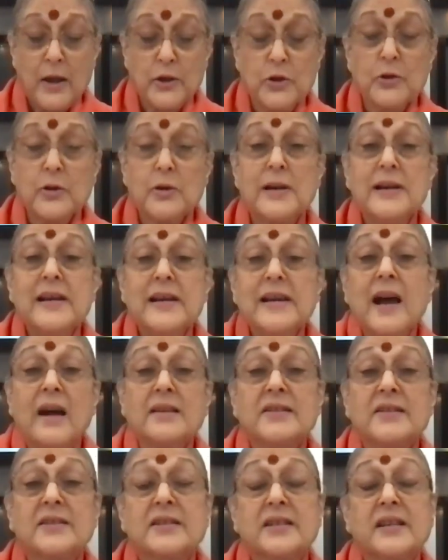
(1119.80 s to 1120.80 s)

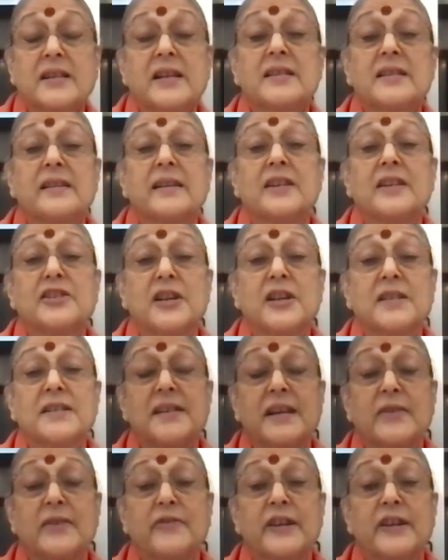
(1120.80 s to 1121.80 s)
Lust is a
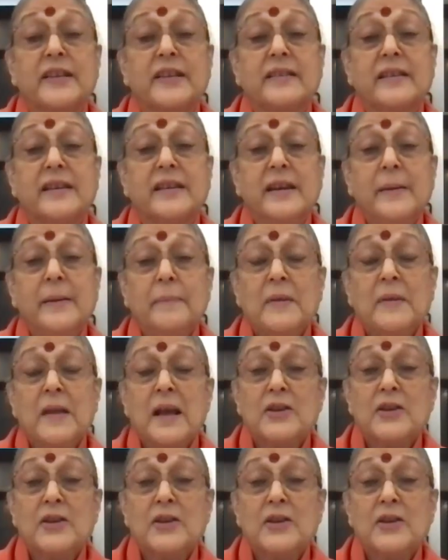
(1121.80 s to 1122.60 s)
rajasic vritti.